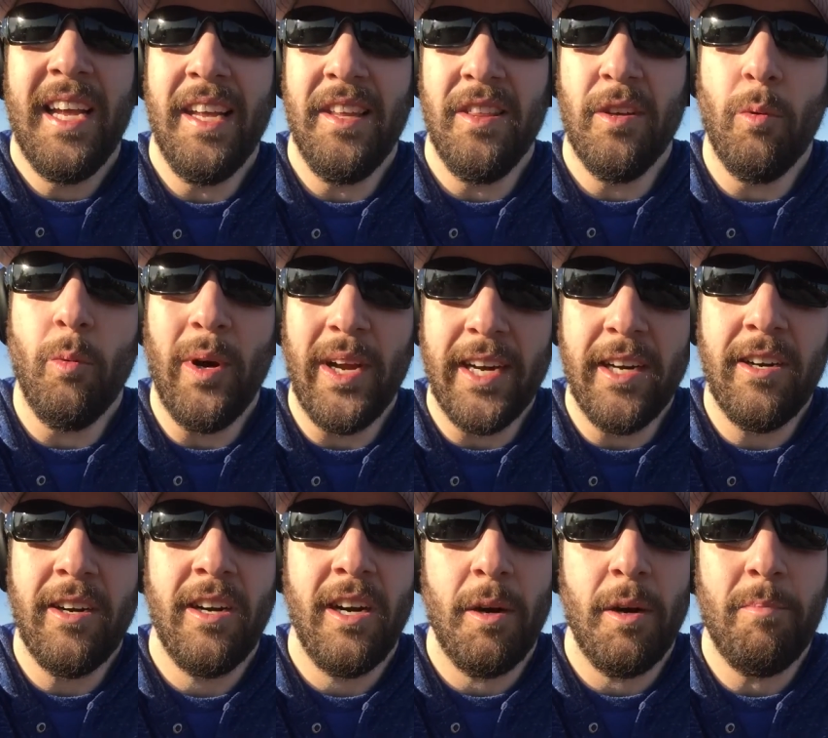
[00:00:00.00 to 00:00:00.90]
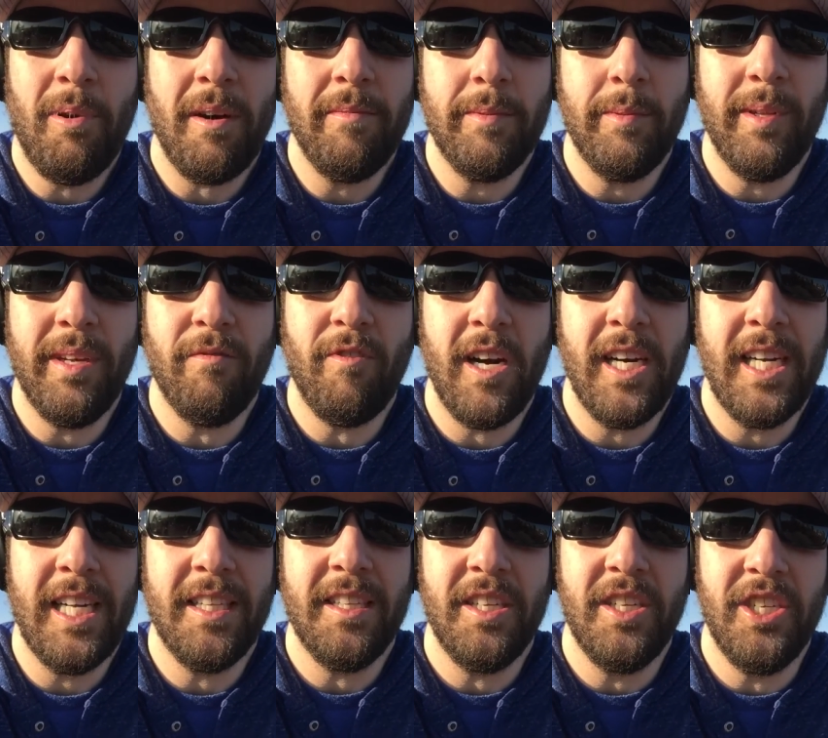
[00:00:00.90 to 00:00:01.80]
in the winter, I'll probably run
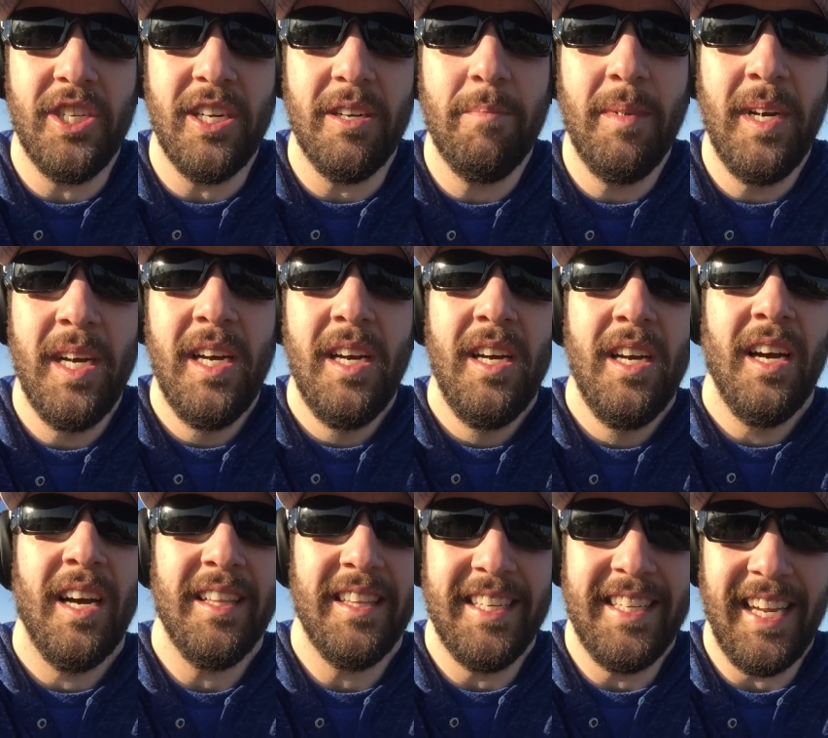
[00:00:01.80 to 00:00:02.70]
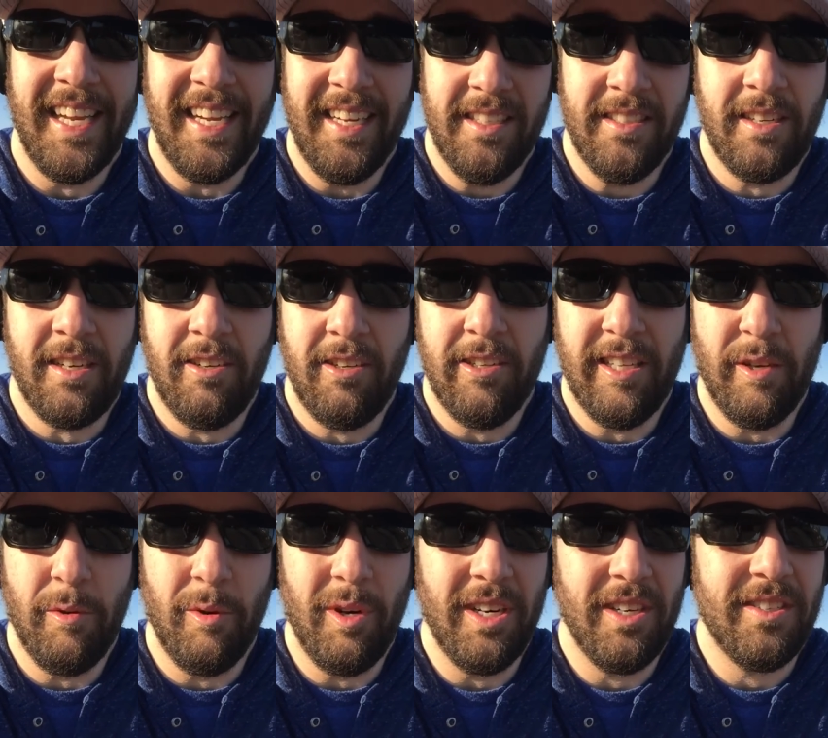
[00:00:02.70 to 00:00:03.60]
at the gym on the days
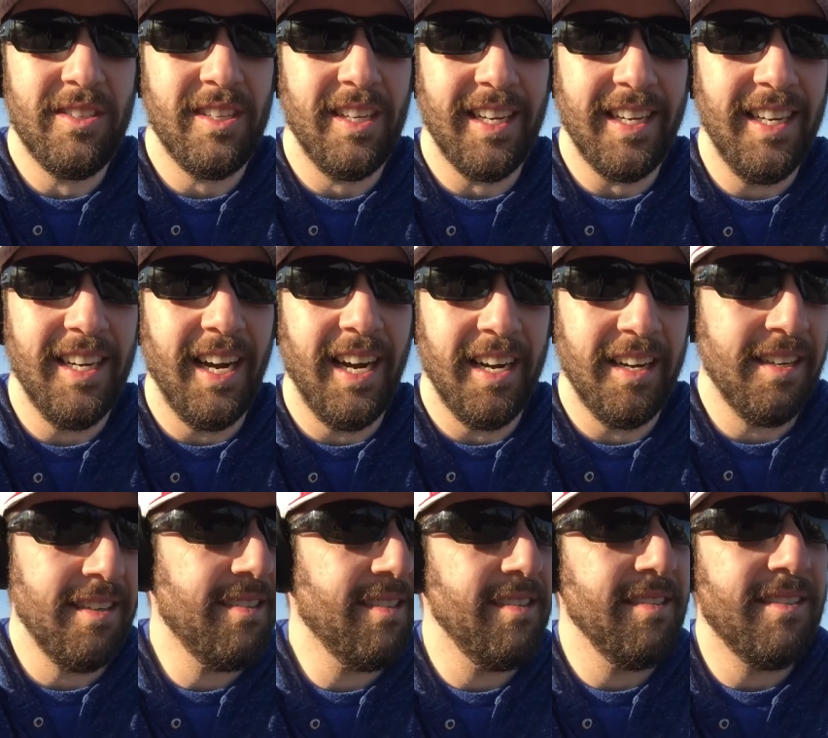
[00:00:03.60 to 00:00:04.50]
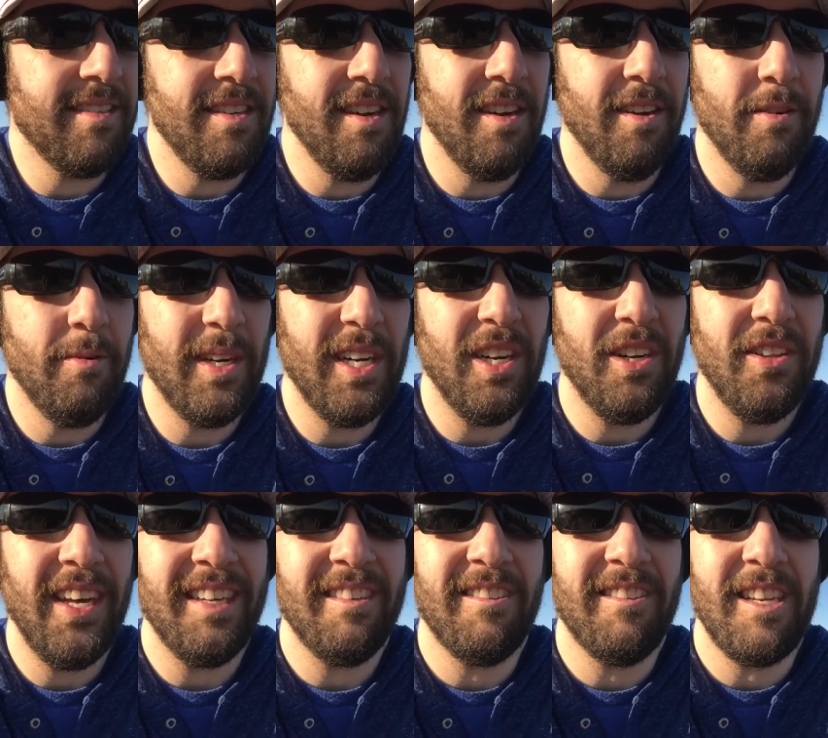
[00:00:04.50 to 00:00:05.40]
clearly where it's like ice and snow and all
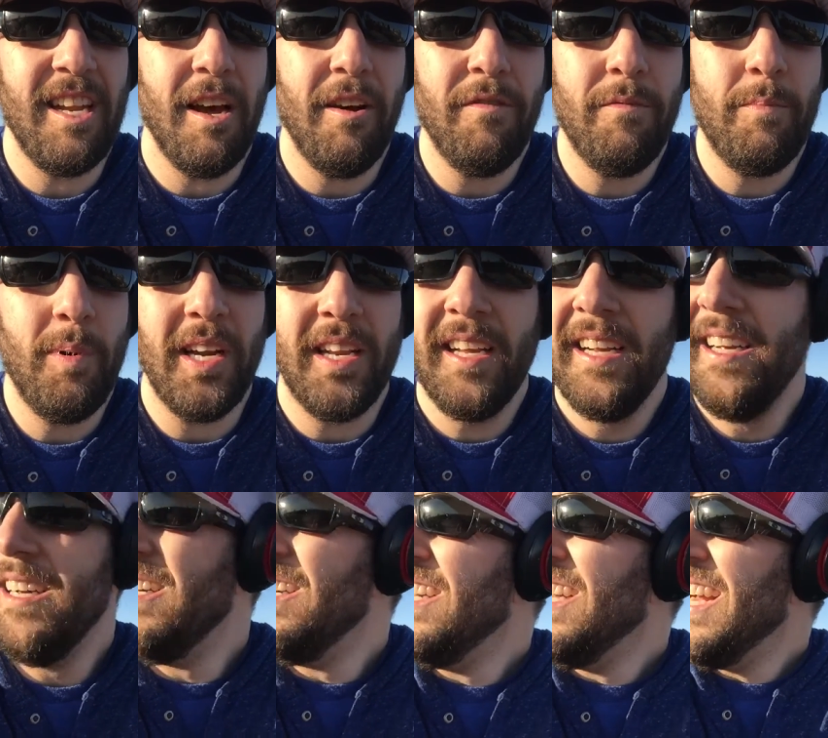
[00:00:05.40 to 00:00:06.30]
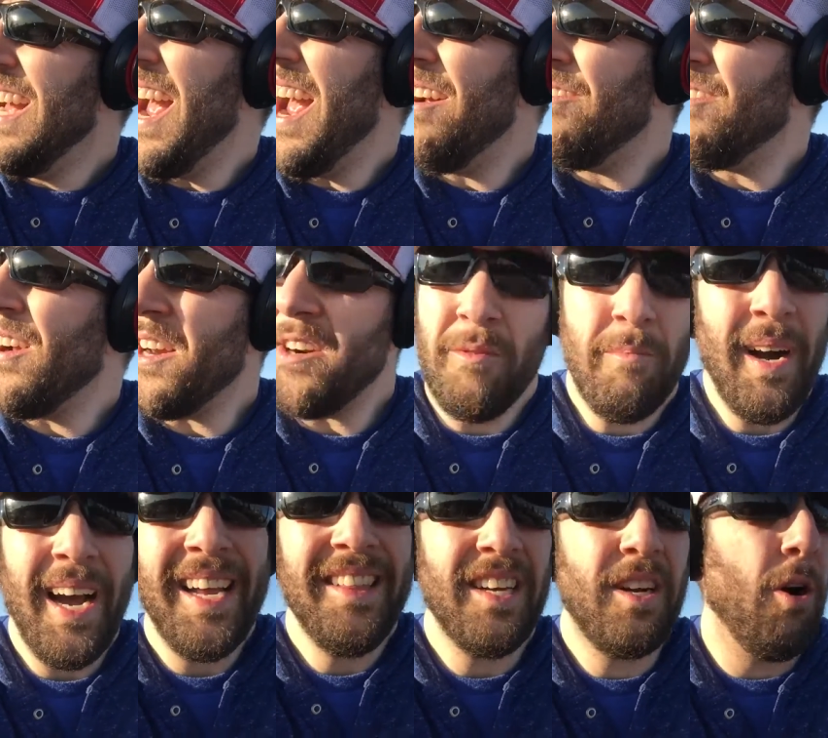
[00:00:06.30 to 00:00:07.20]
that stuff. But I don't
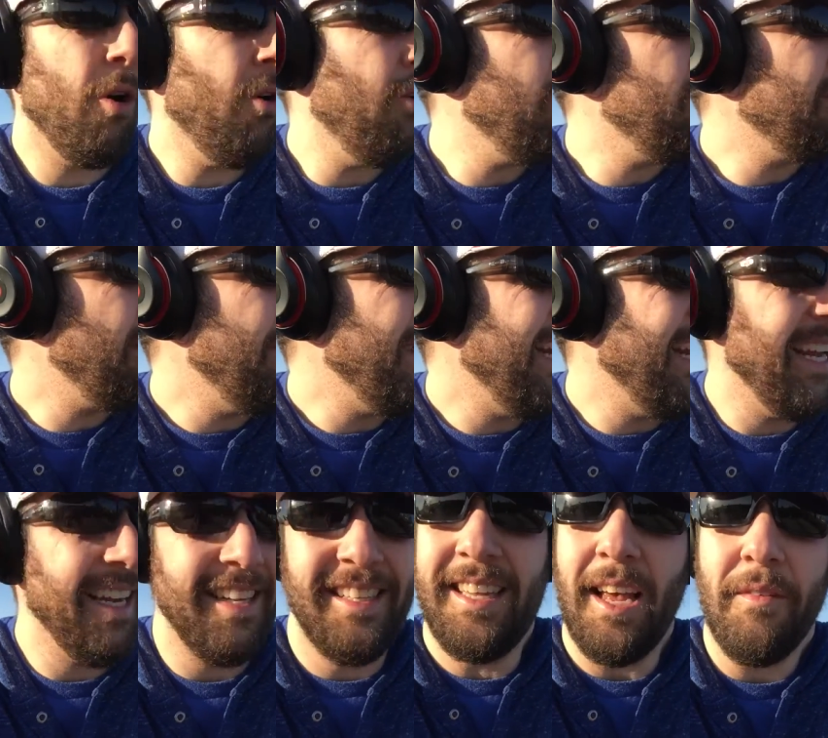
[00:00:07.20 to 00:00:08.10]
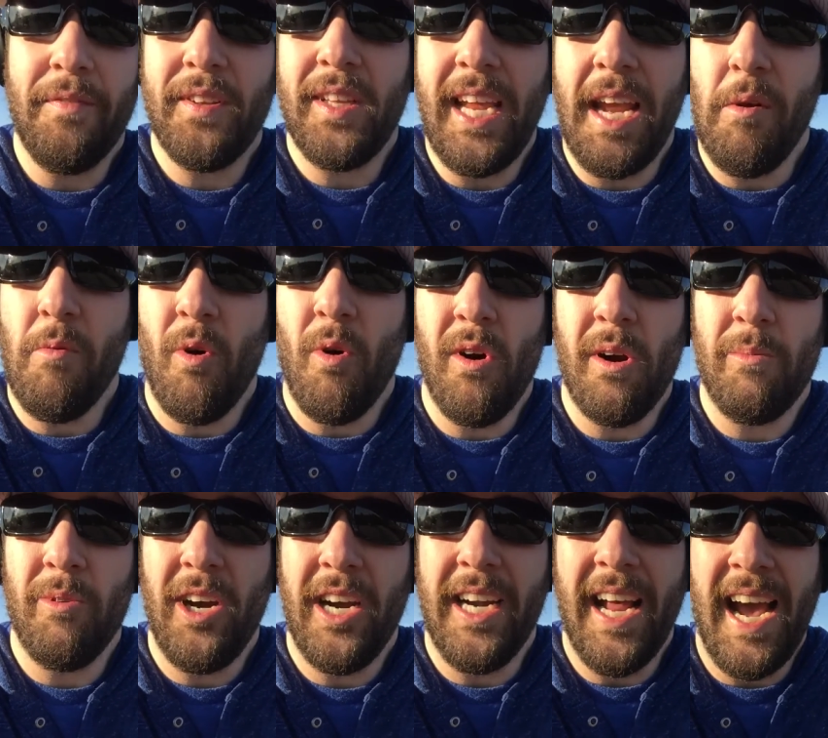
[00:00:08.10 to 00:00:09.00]
mind the cold. I mean, it's definitely warm
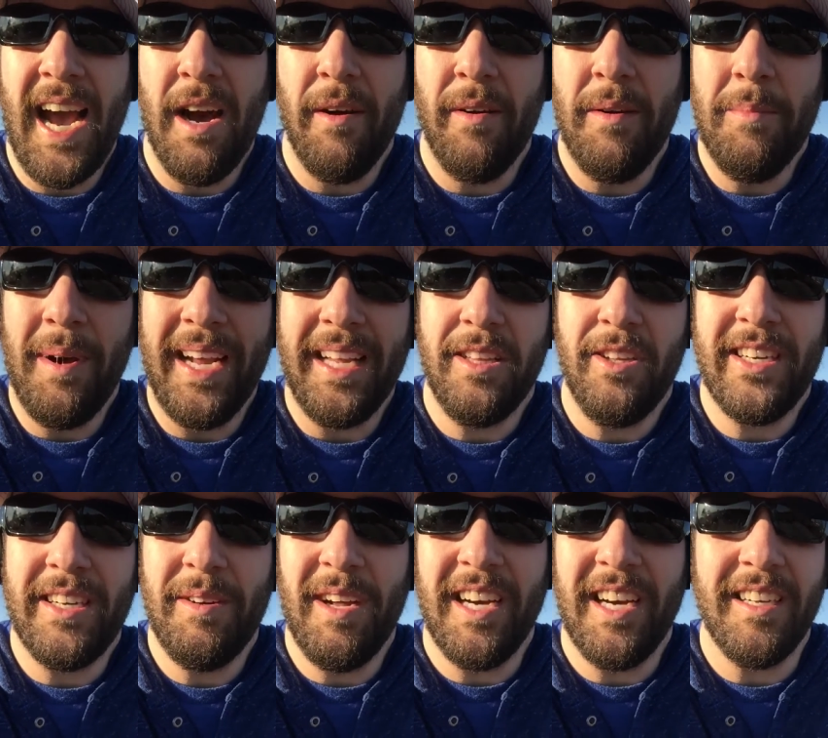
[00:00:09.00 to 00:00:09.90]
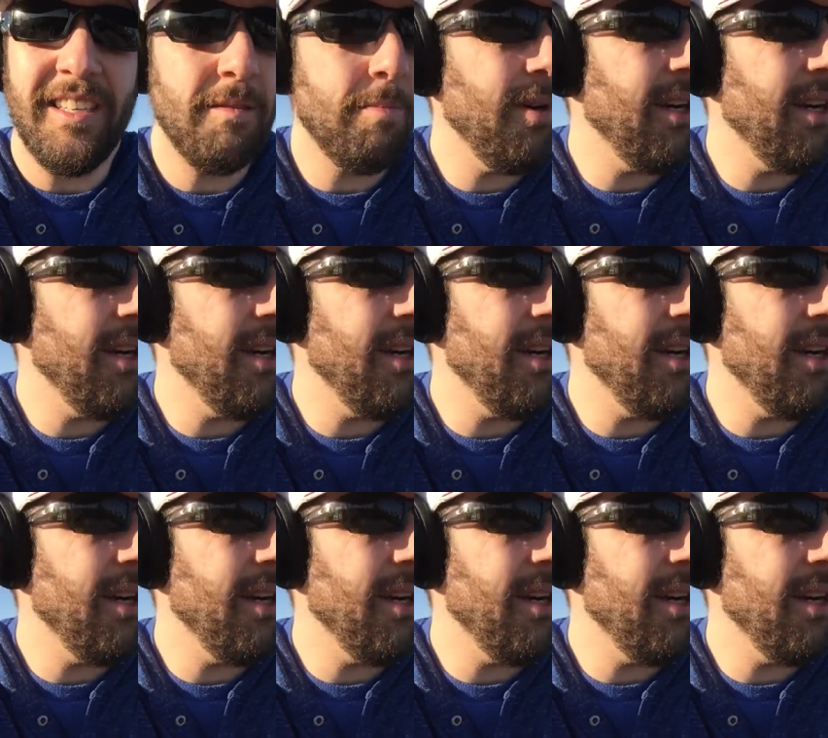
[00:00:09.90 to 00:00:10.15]
right now. It might look nice,